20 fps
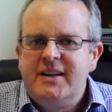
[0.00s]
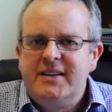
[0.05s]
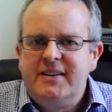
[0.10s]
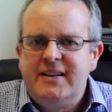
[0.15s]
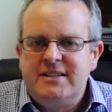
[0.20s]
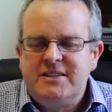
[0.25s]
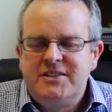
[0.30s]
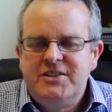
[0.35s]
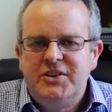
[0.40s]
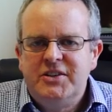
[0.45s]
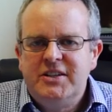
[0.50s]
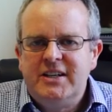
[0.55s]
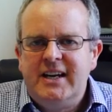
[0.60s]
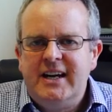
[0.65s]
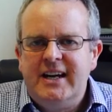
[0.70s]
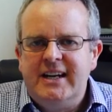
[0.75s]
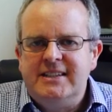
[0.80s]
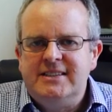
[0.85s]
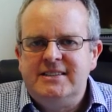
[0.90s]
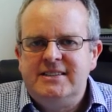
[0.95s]
That's not the
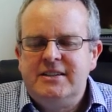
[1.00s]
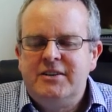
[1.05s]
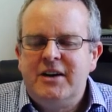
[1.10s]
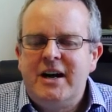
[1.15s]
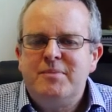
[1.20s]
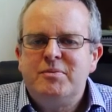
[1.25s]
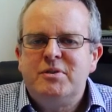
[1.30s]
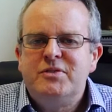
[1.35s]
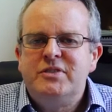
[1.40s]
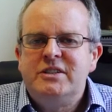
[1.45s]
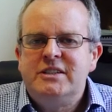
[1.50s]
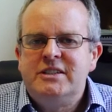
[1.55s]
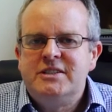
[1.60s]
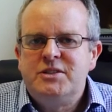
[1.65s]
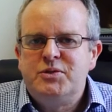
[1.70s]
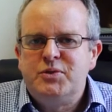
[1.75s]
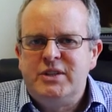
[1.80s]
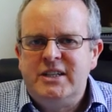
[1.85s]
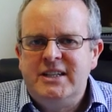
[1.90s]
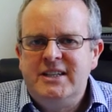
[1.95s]
case. There are
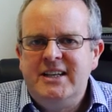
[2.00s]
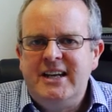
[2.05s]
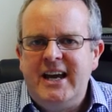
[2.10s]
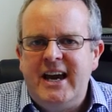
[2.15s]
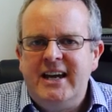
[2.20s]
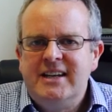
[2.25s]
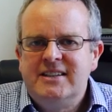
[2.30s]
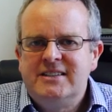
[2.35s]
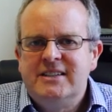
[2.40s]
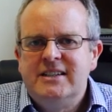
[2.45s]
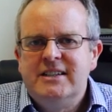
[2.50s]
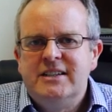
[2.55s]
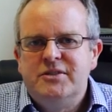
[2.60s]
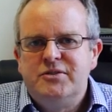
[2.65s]
provisions within the Act,